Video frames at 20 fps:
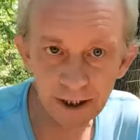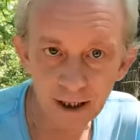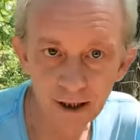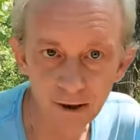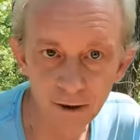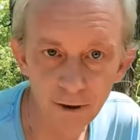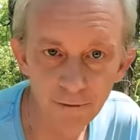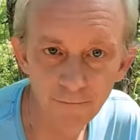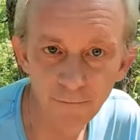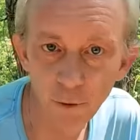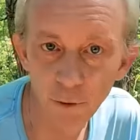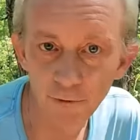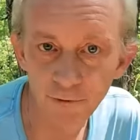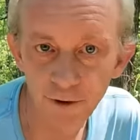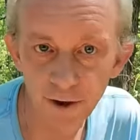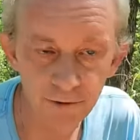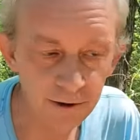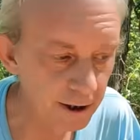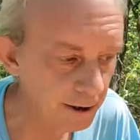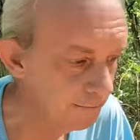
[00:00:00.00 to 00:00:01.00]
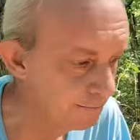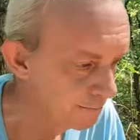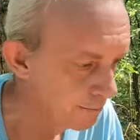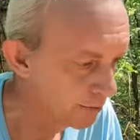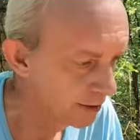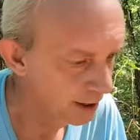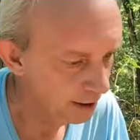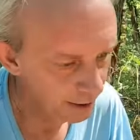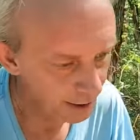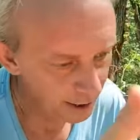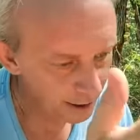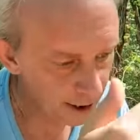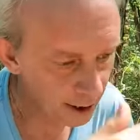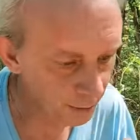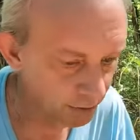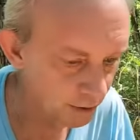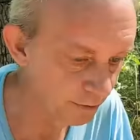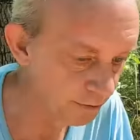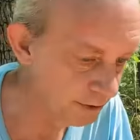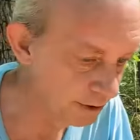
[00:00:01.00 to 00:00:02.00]
a ticket on $450. They
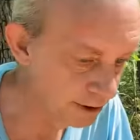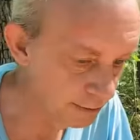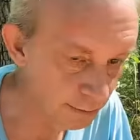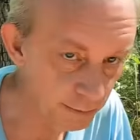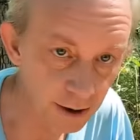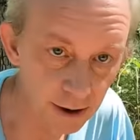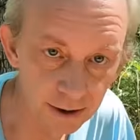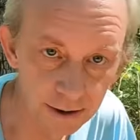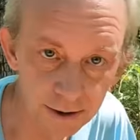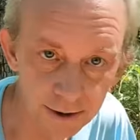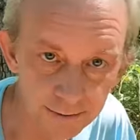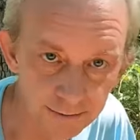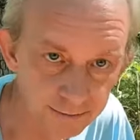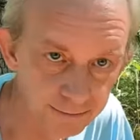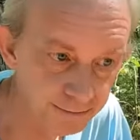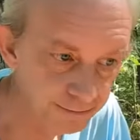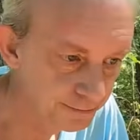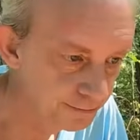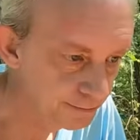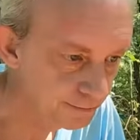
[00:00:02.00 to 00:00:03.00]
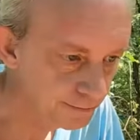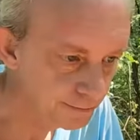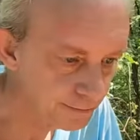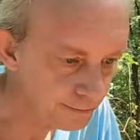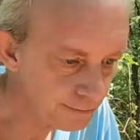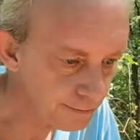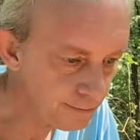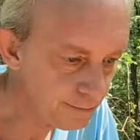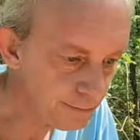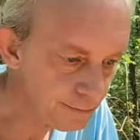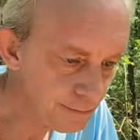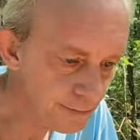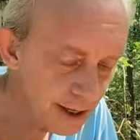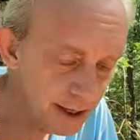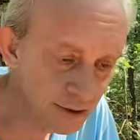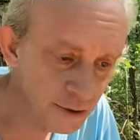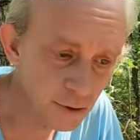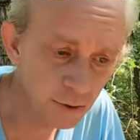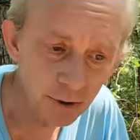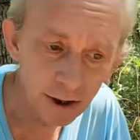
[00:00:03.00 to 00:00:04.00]
keep the $50.
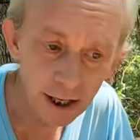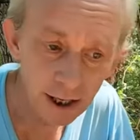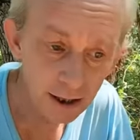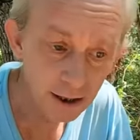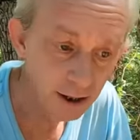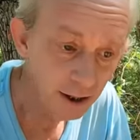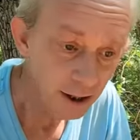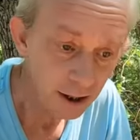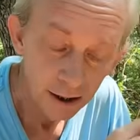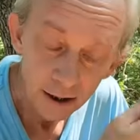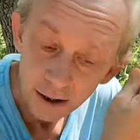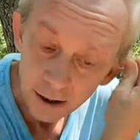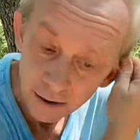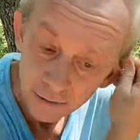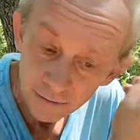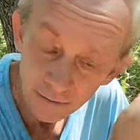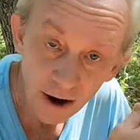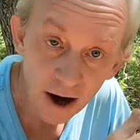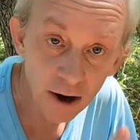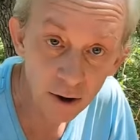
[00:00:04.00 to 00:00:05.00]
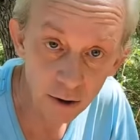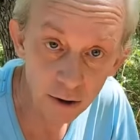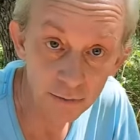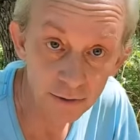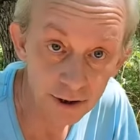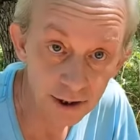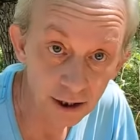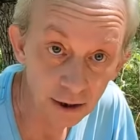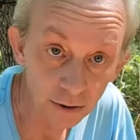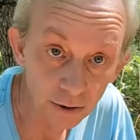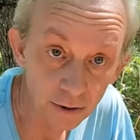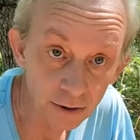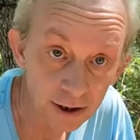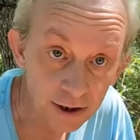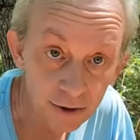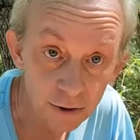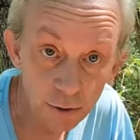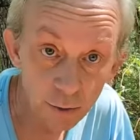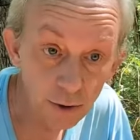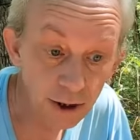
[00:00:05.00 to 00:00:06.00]
And so the firearms dealer
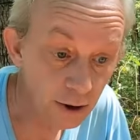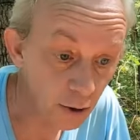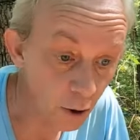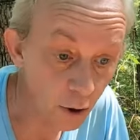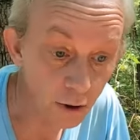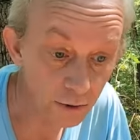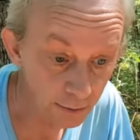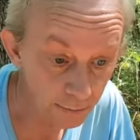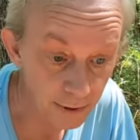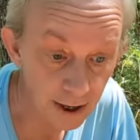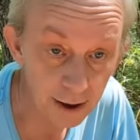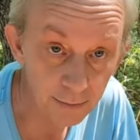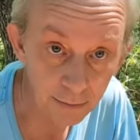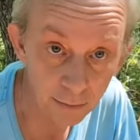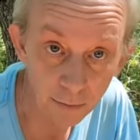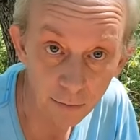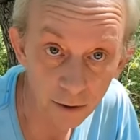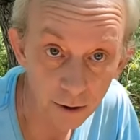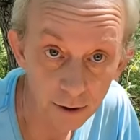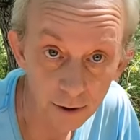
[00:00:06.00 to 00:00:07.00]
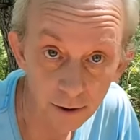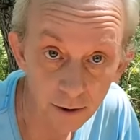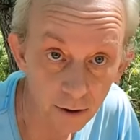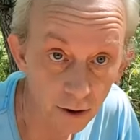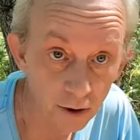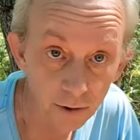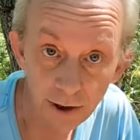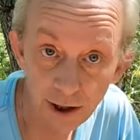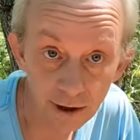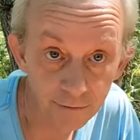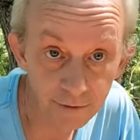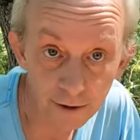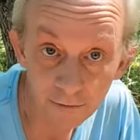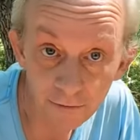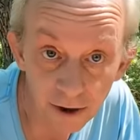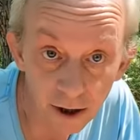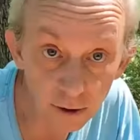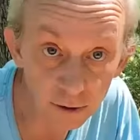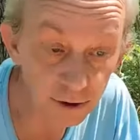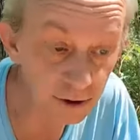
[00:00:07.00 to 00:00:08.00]
is doing all the paperwork, all the
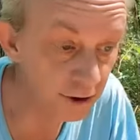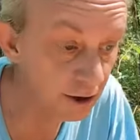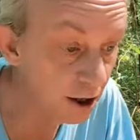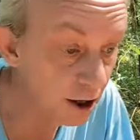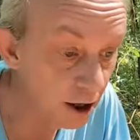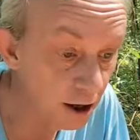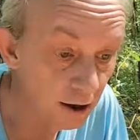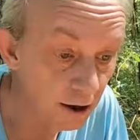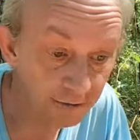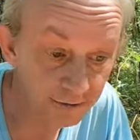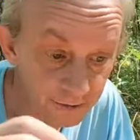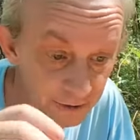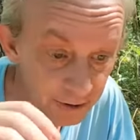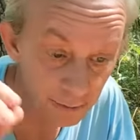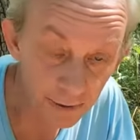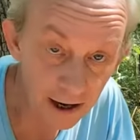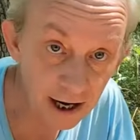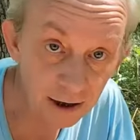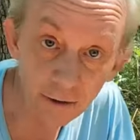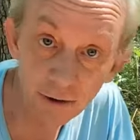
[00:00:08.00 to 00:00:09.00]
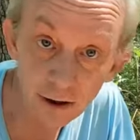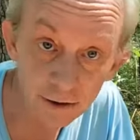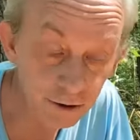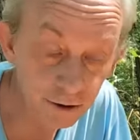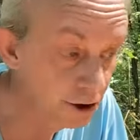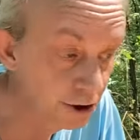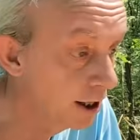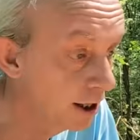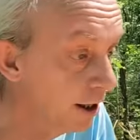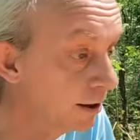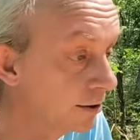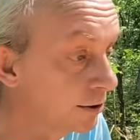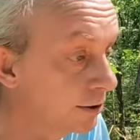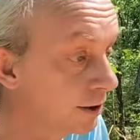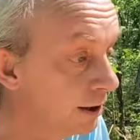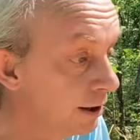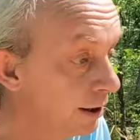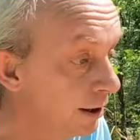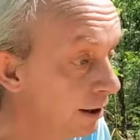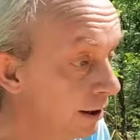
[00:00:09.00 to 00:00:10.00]
FFL stuff and the background
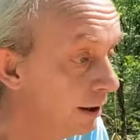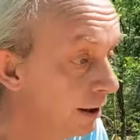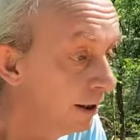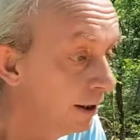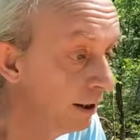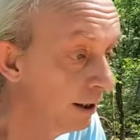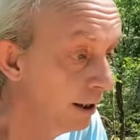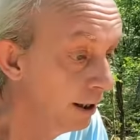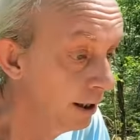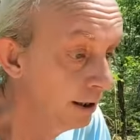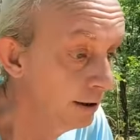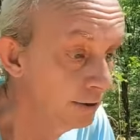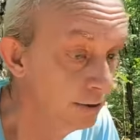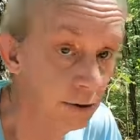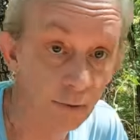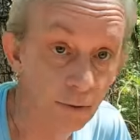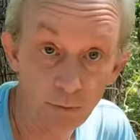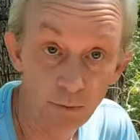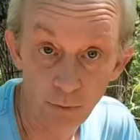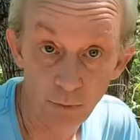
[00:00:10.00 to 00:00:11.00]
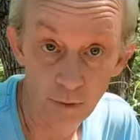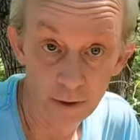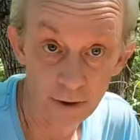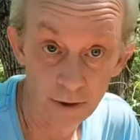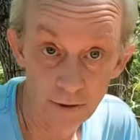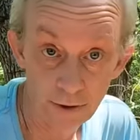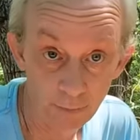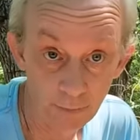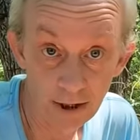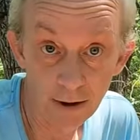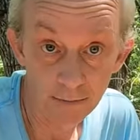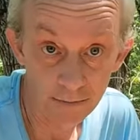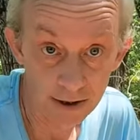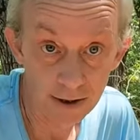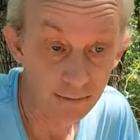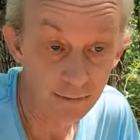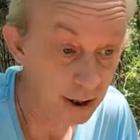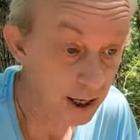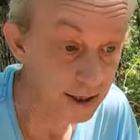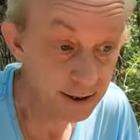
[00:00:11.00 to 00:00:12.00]
checks. So when somebody comes
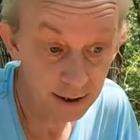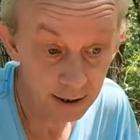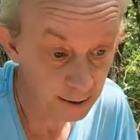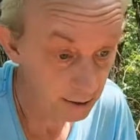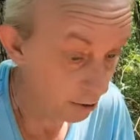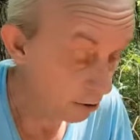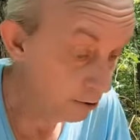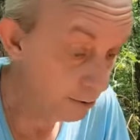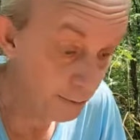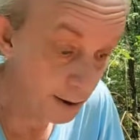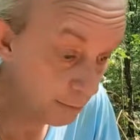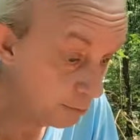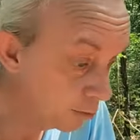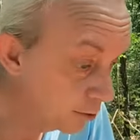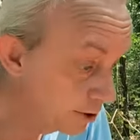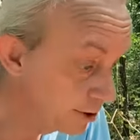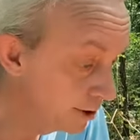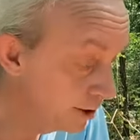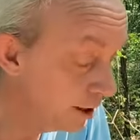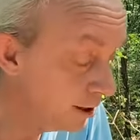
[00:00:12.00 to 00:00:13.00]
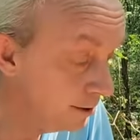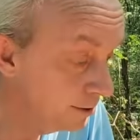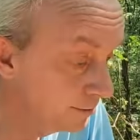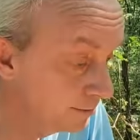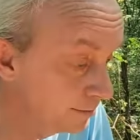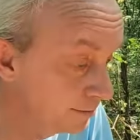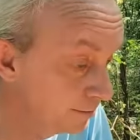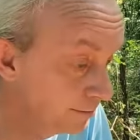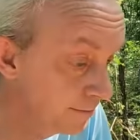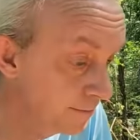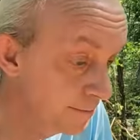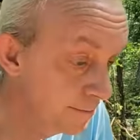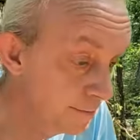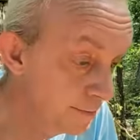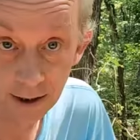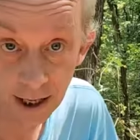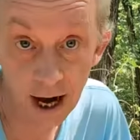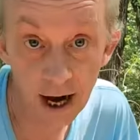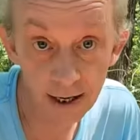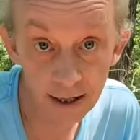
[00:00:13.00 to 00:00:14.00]
in, buys it, all the paperwork's done.
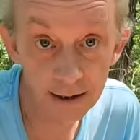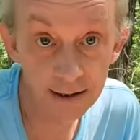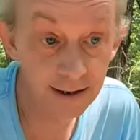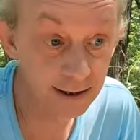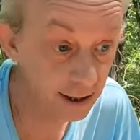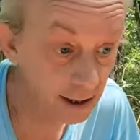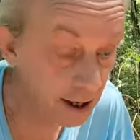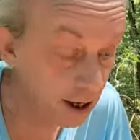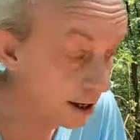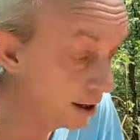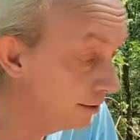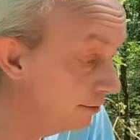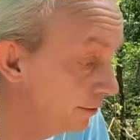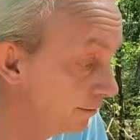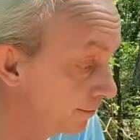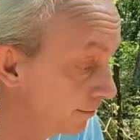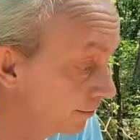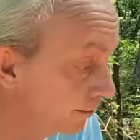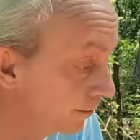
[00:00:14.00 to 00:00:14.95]
The guy gets the gun.